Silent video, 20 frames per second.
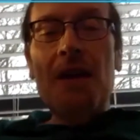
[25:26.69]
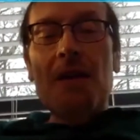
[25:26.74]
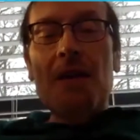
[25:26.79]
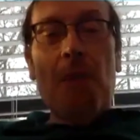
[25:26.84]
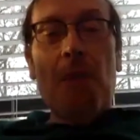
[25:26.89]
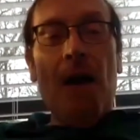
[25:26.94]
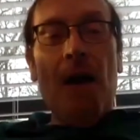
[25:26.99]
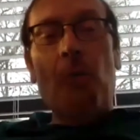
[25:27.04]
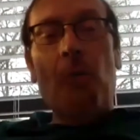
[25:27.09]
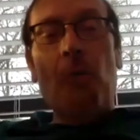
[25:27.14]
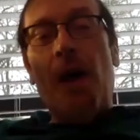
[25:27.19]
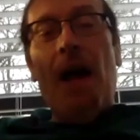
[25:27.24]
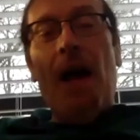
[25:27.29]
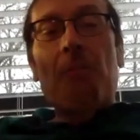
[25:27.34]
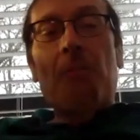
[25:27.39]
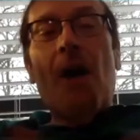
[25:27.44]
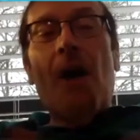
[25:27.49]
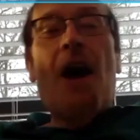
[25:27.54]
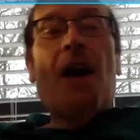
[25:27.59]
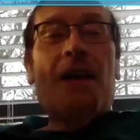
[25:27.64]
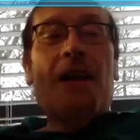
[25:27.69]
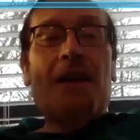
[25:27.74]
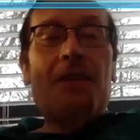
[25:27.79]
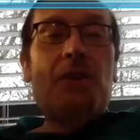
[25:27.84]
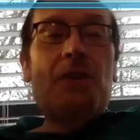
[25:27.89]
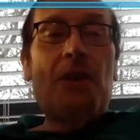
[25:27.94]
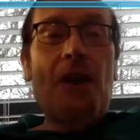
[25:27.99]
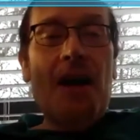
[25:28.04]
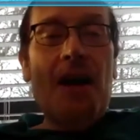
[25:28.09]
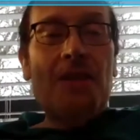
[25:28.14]
By the way, I'm not in the
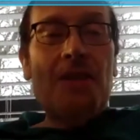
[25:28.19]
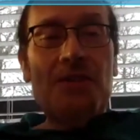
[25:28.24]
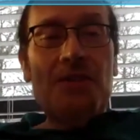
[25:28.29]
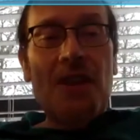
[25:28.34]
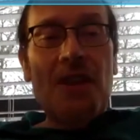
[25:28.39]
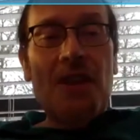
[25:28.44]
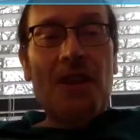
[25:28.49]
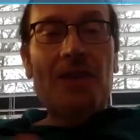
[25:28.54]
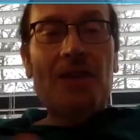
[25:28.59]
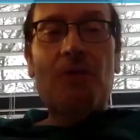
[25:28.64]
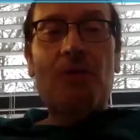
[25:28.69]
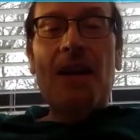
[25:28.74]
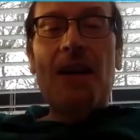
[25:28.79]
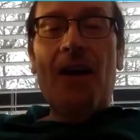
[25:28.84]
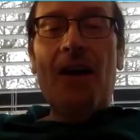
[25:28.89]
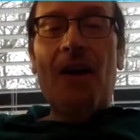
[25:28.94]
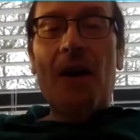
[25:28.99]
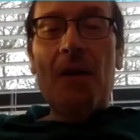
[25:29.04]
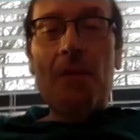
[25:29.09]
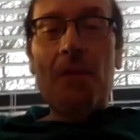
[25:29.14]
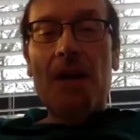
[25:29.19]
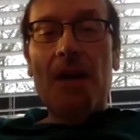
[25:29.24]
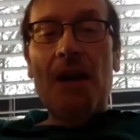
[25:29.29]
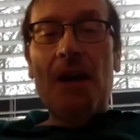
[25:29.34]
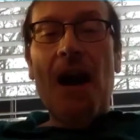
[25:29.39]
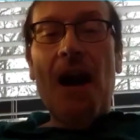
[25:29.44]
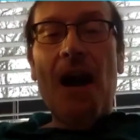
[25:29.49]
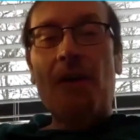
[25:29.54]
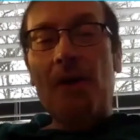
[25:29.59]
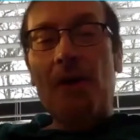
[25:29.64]
United States right now. I'm in
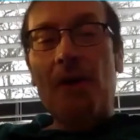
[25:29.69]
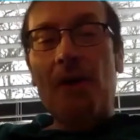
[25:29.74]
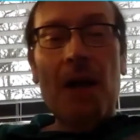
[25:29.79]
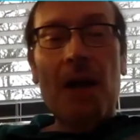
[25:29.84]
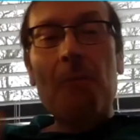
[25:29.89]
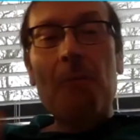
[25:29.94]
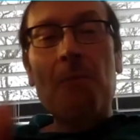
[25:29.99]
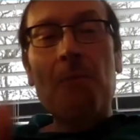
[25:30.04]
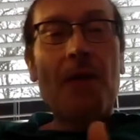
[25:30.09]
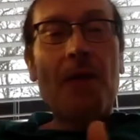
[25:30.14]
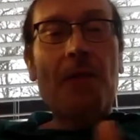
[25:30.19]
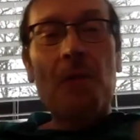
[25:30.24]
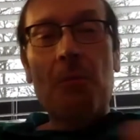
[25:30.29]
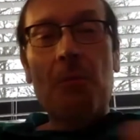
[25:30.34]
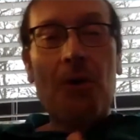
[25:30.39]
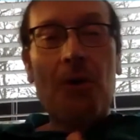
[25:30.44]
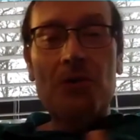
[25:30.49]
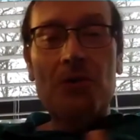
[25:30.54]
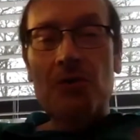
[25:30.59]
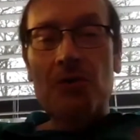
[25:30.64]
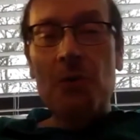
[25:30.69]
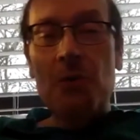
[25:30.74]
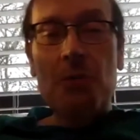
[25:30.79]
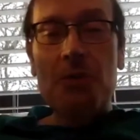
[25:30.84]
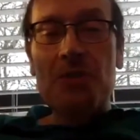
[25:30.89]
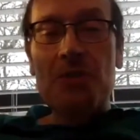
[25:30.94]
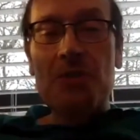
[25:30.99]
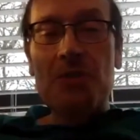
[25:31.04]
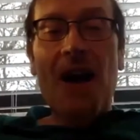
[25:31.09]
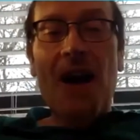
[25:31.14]
Ireland, but I'm not the person who
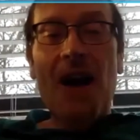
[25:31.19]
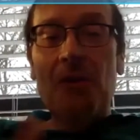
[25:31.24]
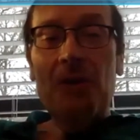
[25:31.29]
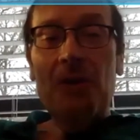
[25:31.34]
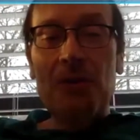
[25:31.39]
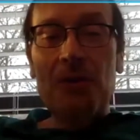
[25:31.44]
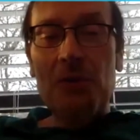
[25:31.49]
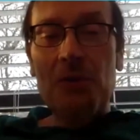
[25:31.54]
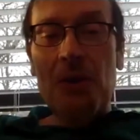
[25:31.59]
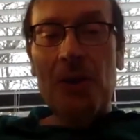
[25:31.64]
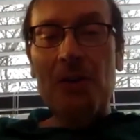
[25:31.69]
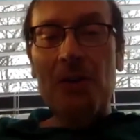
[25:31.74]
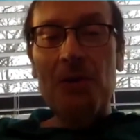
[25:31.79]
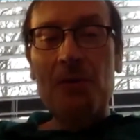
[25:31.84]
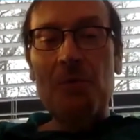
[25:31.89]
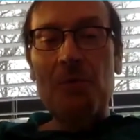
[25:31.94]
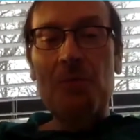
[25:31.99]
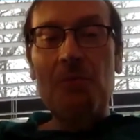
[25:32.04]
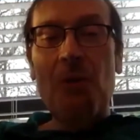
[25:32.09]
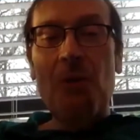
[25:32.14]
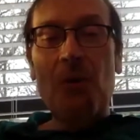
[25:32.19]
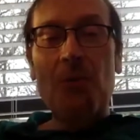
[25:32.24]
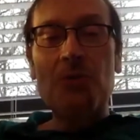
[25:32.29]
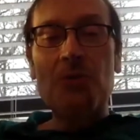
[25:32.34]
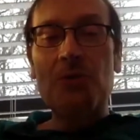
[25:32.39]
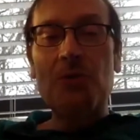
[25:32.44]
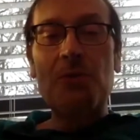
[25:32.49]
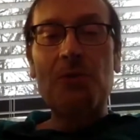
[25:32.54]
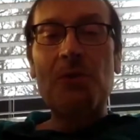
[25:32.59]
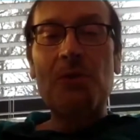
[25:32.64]
was in Ireland who wrote
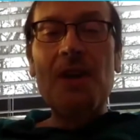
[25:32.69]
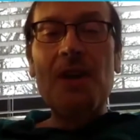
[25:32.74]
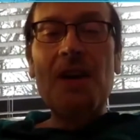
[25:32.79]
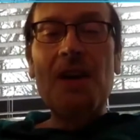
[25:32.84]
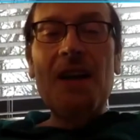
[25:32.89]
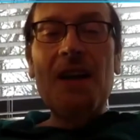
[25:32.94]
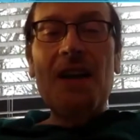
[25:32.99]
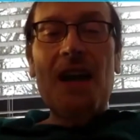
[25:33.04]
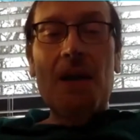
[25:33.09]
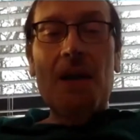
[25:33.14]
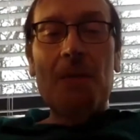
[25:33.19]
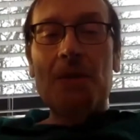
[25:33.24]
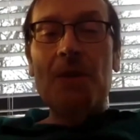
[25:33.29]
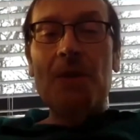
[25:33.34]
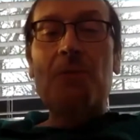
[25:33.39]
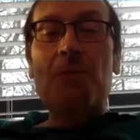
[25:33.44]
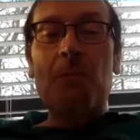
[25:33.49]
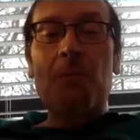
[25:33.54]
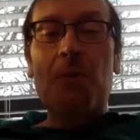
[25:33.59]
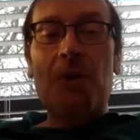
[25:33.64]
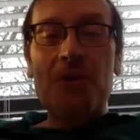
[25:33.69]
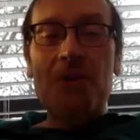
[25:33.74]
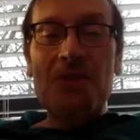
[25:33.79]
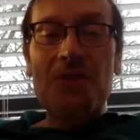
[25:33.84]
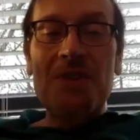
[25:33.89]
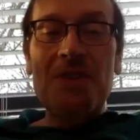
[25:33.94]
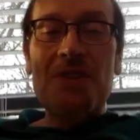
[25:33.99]
you. I'm a different person.